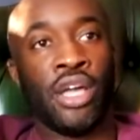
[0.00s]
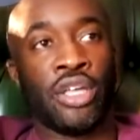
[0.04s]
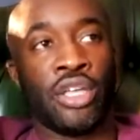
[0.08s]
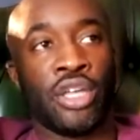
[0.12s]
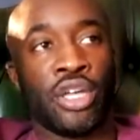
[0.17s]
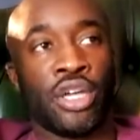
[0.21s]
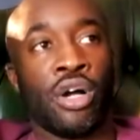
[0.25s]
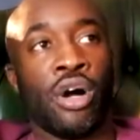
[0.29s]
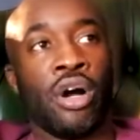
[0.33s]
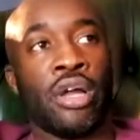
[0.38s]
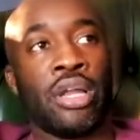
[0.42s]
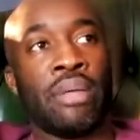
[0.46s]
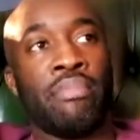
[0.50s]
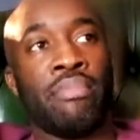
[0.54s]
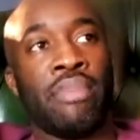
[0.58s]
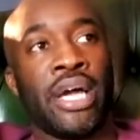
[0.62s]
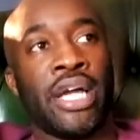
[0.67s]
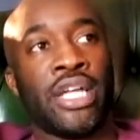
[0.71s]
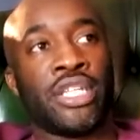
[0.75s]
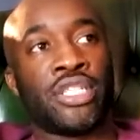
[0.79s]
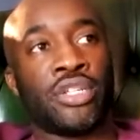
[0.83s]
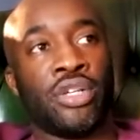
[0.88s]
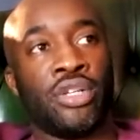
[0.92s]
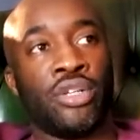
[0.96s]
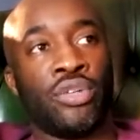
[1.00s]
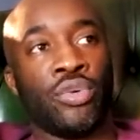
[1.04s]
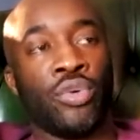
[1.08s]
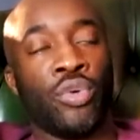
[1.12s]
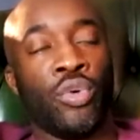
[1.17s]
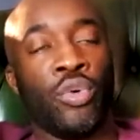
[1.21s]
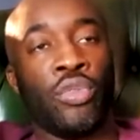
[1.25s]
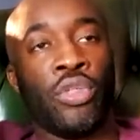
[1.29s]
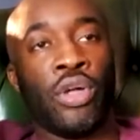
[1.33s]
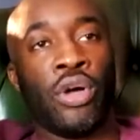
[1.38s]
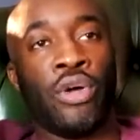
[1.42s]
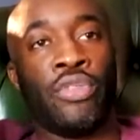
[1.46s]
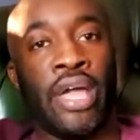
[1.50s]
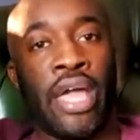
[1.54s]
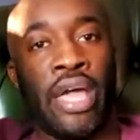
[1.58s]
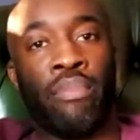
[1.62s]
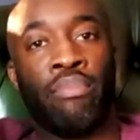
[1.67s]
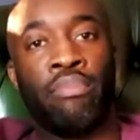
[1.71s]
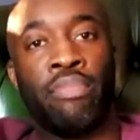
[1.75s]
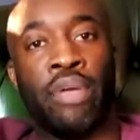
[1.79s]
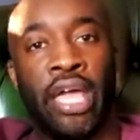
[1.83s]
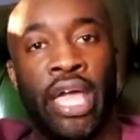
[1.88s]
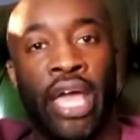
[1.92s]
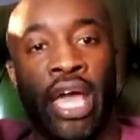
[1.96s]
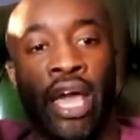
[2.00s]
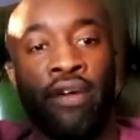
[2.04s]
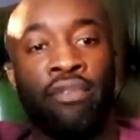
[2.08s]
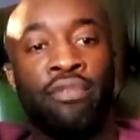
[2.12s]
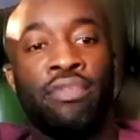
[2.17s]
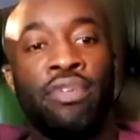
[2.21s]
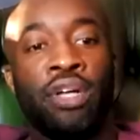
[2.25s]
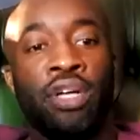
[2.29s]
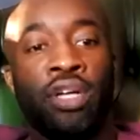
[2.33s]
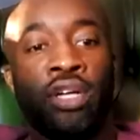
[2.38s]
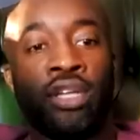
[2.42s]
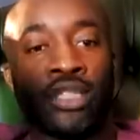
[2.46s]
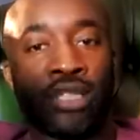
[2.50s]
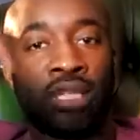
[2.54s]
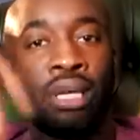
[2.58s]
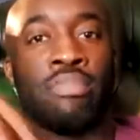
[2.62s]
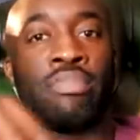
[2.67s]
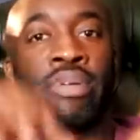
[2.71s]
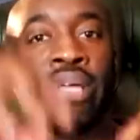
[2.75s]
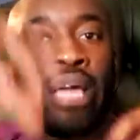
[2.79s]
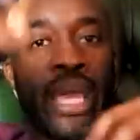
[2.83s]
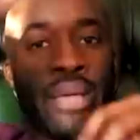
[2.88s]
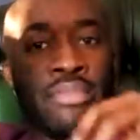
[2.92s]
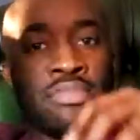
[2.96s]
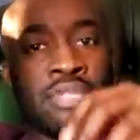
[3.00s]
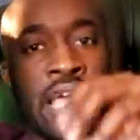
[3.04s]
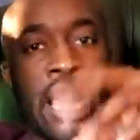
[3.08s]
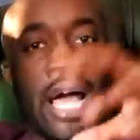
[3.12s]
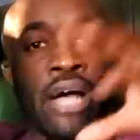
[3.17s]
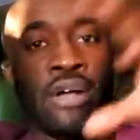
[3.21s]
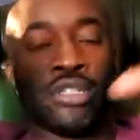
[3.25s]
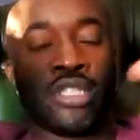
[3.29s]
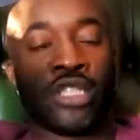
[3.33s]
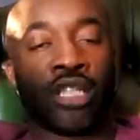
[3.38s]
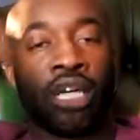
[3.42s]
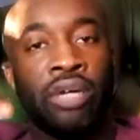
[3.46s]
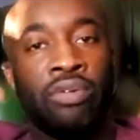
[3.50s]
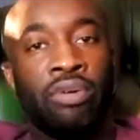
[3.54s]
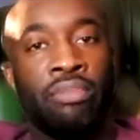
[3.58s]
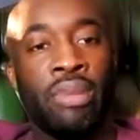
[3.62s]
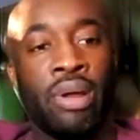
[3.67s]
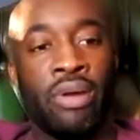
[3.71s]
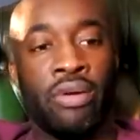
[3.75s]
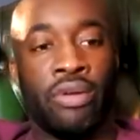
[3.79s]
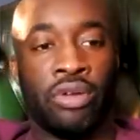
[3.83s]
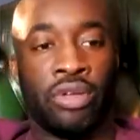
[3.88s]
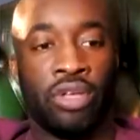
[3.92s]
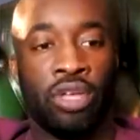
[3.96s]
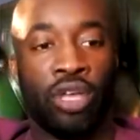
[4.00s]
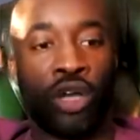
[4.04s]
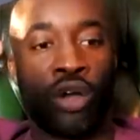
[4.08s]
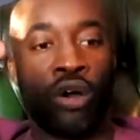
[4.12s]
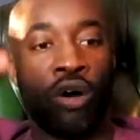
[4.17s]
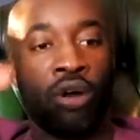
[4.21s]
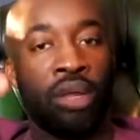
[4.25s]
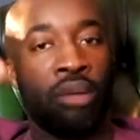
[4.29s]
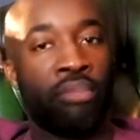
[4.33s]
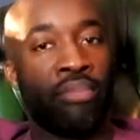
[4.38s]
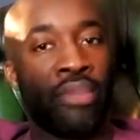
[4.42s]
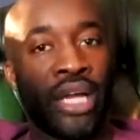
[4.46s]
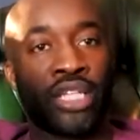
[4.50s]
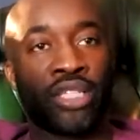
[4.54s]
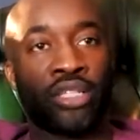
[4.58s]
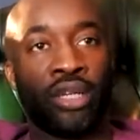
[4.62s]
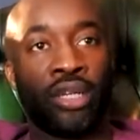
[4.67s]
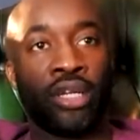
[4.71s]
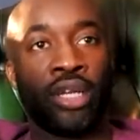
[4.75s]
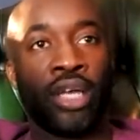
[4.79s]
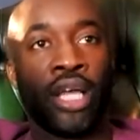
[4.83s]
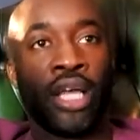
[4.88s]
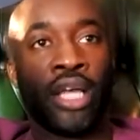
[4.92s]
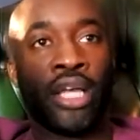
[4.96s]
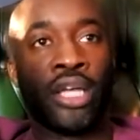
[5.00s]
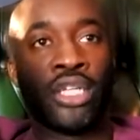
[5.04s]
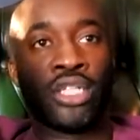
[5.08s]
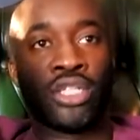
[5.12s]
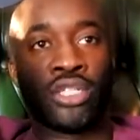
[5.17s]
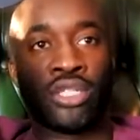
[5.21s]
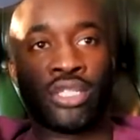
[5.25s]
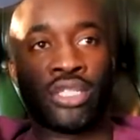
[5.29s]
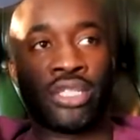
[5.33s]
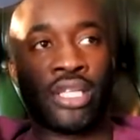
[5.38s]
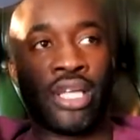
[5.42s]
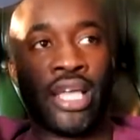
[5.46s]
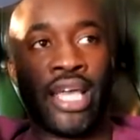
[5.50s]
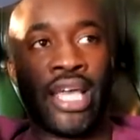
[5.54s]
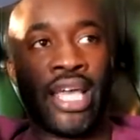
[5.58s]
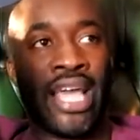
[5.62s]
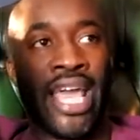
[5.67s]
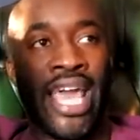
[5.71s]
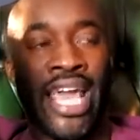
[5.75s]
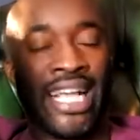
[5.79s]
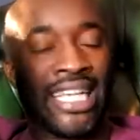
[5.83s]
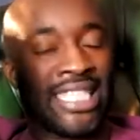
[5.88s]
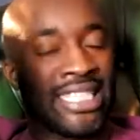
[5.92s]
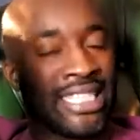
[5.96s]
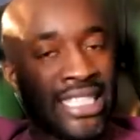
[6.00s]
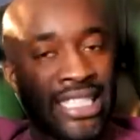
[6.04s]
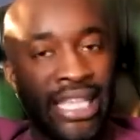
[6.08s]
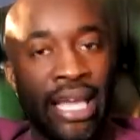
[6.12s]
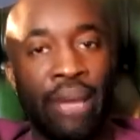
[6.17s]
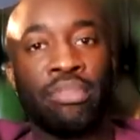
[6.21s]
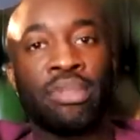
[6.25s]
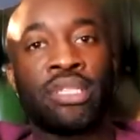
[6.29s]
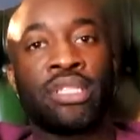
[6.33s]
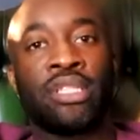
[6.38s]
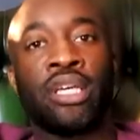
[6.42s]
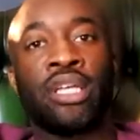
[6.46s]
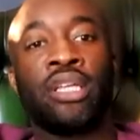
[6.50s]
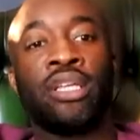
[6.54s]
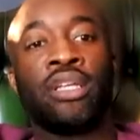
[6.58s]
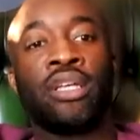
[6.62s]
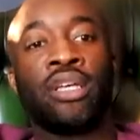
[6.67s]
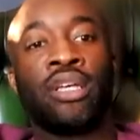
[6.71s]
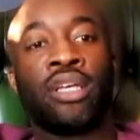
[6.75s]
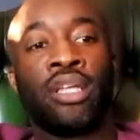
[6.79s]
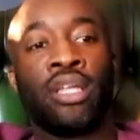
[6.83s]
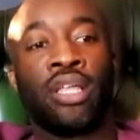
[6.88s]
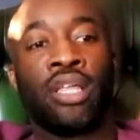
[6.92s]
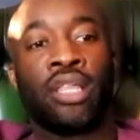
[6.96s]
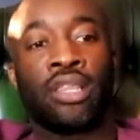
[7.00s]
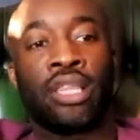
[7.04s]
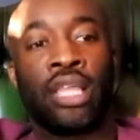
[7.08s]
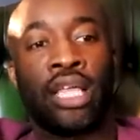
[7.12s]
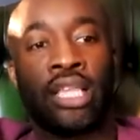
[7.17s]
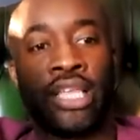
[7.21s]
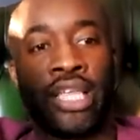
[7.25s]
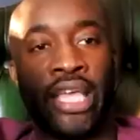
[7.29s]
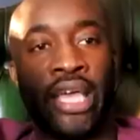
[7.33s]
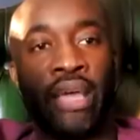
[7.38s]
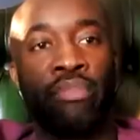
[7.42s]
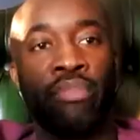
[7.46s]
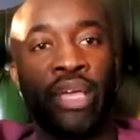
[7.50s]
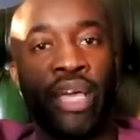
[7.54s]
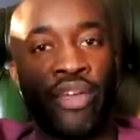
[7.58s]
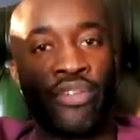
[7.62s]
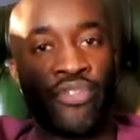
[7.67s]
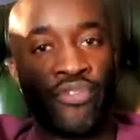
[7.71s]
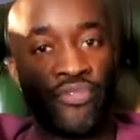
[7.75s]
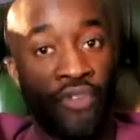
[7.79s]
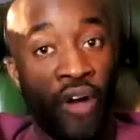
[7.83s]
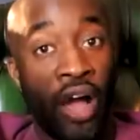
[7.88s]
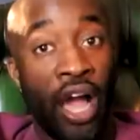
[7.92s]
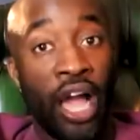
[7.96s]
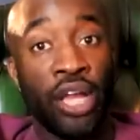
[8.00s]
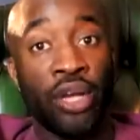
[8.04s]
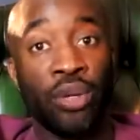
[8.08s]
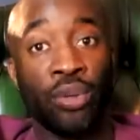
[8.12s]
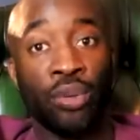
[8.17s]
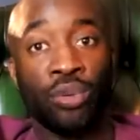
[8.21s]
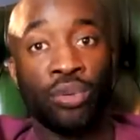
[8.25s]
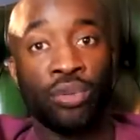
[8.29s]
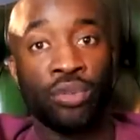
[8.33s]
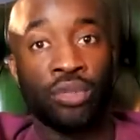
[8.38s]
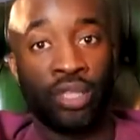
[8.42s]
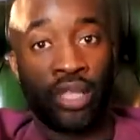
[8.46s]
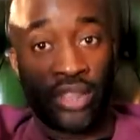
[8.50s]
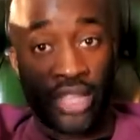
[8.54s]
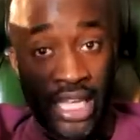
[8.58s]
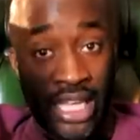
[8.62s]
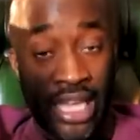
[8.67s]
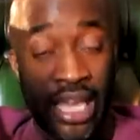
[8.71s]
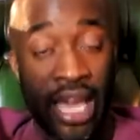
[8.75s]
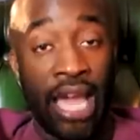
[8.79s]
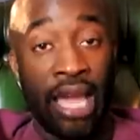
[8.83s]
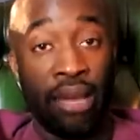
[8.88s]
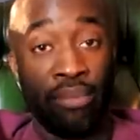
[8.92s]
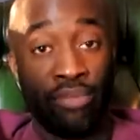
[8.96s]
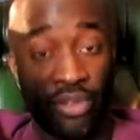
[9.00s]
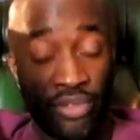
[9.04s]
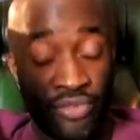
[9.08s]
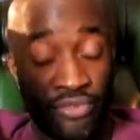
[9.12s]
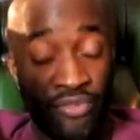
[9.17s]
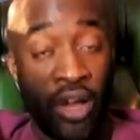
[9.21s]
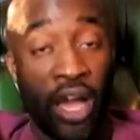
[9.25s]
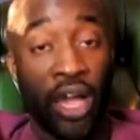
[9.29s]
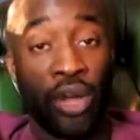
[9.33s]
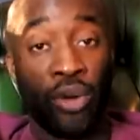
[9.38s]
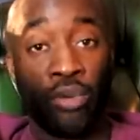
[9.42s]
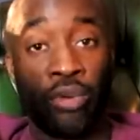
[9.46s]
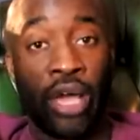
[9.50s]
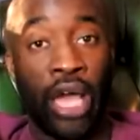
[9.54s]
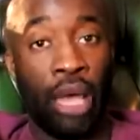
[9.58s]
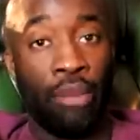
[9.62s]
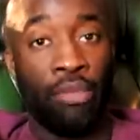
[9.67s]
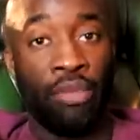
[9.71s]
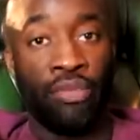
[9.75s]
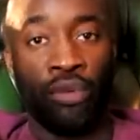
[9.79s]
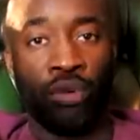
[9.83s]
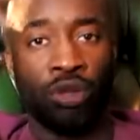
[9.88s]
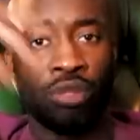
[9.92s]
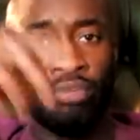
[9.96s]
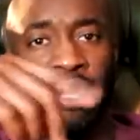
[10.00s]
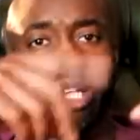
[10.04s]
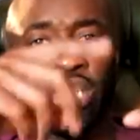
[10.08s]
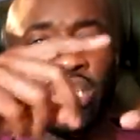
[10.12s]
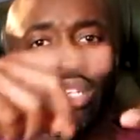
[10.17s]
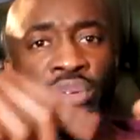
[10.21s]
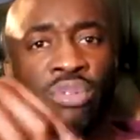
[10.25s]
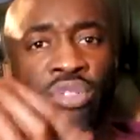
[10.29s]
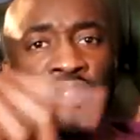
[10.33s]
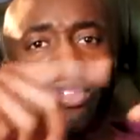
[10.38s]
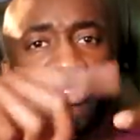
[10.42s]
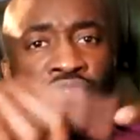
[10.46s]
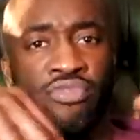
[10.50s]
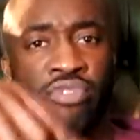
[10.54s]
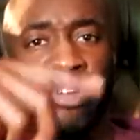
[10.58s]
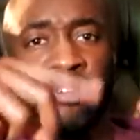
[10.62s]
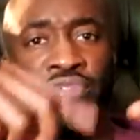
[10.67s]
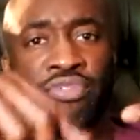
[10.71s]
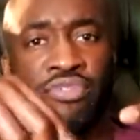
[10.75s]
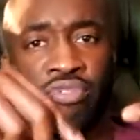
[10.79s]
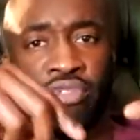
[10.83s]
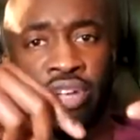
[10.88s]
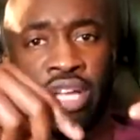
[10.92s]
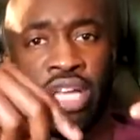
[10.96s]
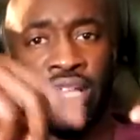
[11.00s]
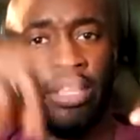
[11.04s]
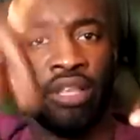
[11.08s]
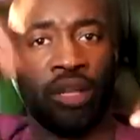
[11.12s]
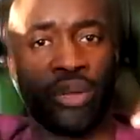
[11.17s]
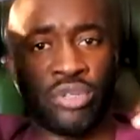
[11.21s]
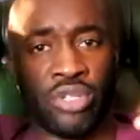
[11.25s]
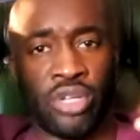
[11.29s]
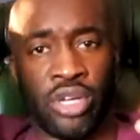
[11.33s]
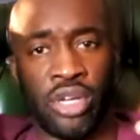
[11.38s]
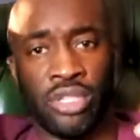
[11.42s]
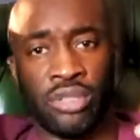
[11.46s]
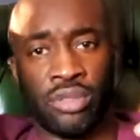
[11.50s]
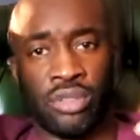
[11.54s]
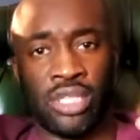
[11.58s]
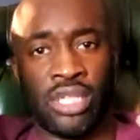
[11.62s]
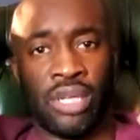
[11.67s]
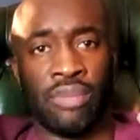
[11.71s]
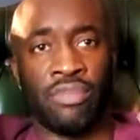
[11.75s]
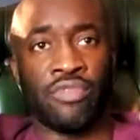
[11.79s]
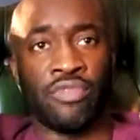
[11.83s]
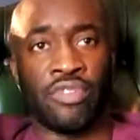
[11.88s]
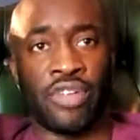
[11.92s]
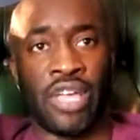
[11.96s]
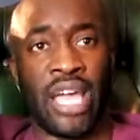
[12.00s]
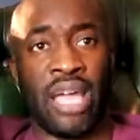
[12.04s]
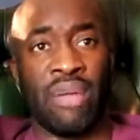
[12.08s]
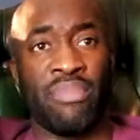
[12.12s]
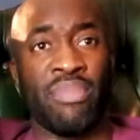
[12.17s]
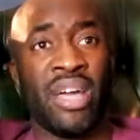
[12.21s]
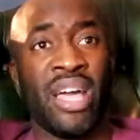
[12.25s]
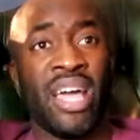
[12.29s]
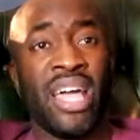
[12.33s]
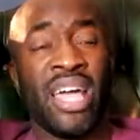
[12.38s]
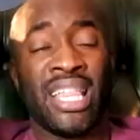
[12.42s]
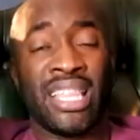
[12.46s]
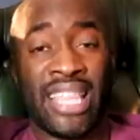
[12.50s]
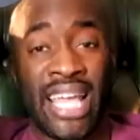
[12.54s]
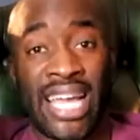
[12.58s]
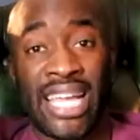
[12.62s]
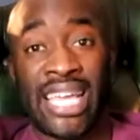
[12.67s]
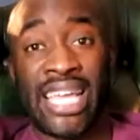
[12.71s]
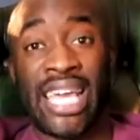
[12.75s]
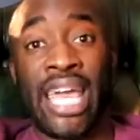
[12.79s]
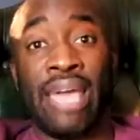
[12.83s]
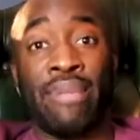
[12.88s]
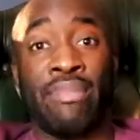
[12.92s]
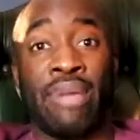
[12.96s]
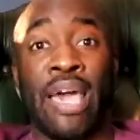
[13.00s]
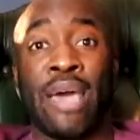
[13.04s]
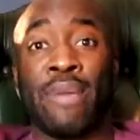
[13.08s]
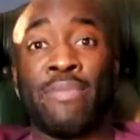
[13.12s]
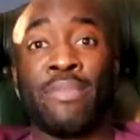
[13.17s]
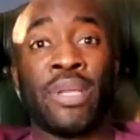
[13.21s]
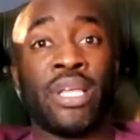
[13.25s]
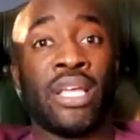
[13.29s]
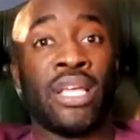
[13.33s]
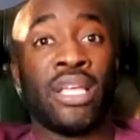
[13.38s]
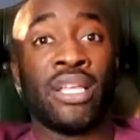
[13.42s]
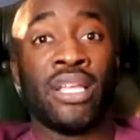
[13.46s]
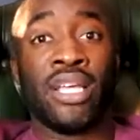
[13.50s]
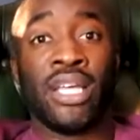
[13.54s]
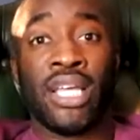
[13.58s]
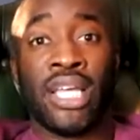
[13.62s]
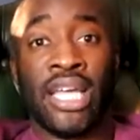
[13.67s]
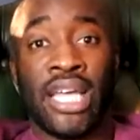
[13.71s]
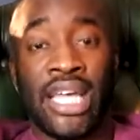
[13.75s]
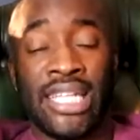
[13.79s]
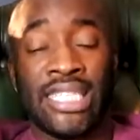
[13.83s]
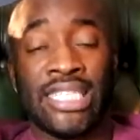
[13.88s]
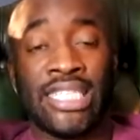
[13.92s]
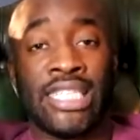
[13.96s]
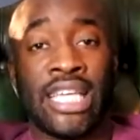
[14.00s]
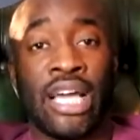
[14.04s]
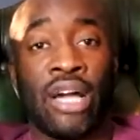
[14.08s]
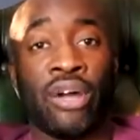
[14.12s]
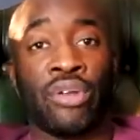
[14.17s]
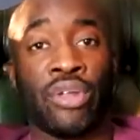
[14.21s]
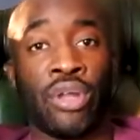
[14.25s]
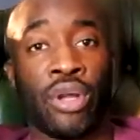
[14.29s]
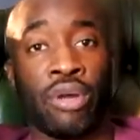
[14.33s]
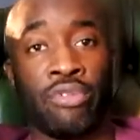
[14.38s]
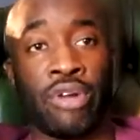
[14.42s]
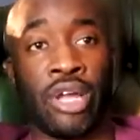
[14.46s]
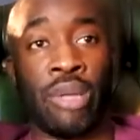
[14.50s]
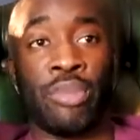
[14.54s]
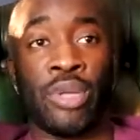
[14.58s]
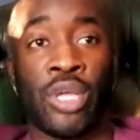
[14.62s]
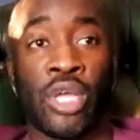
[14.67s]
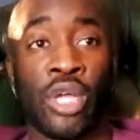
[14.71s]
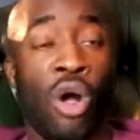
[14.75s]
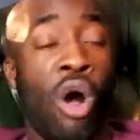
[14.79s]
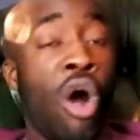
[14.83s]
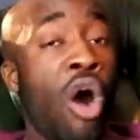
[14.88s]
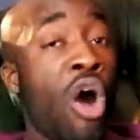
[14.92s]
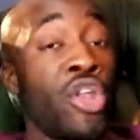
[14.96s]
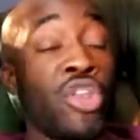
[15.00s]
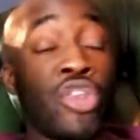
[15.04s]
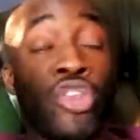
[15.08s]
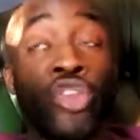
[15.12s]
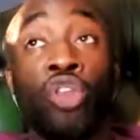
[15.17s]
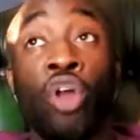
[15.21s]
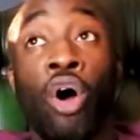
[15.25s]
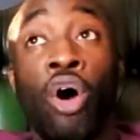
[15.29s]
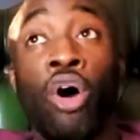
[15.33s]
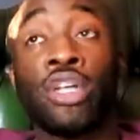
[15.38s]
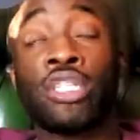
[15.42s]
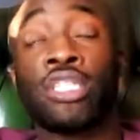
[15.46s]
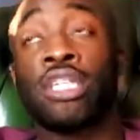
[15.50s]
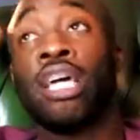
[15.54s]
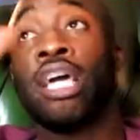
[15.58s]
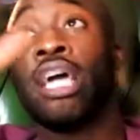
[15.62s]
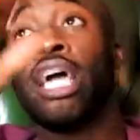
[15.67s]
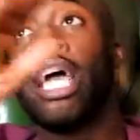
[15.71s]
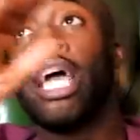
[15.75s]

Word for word: You can't imagine, although the NBA have some games outside of America, you can't imagine just accepting that the NBA finals, the game, the final game, if it was, imagine it was a free free and it was going to a seventh game, that game happening in Saudi Arabia. cannot